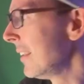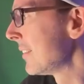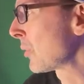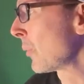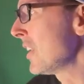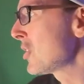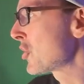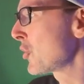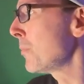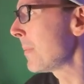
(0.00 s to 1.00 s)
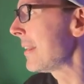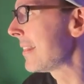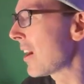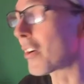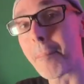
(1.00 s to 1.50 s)
So it should be
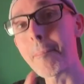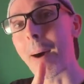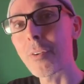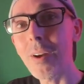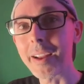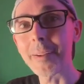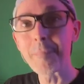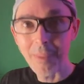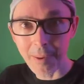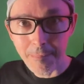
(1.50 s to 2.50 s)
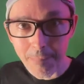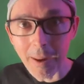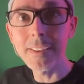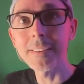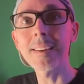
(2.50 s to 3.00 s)
there by the
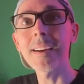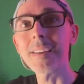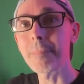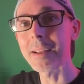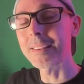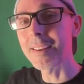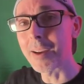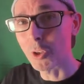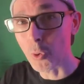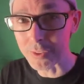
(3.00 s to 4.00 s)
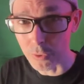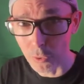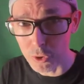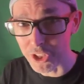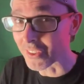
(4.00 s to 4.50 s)
time the Quest 3
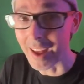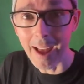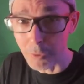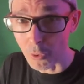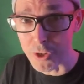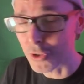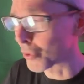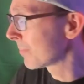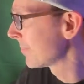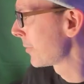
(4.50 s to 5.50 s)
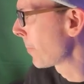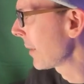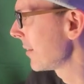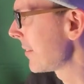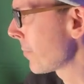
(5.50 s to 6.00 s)
launches. I'm not quite sure.
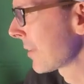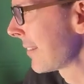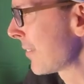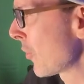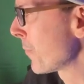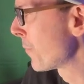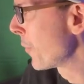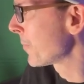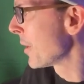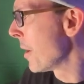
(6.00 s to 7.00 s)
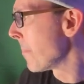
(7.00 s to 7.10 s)
Speculative, because it's not confirmed.